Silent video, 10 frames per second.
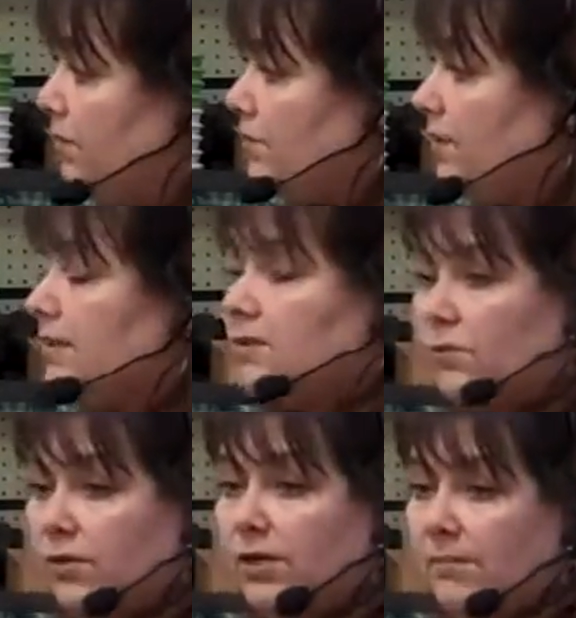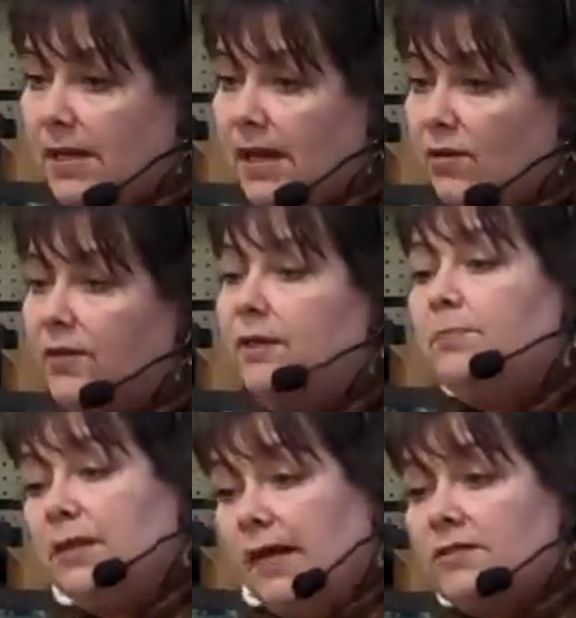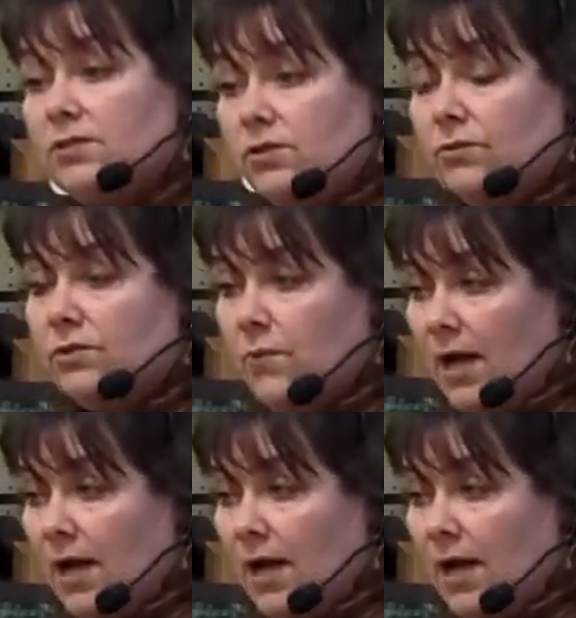nutrients in order to be healthy. Plants do as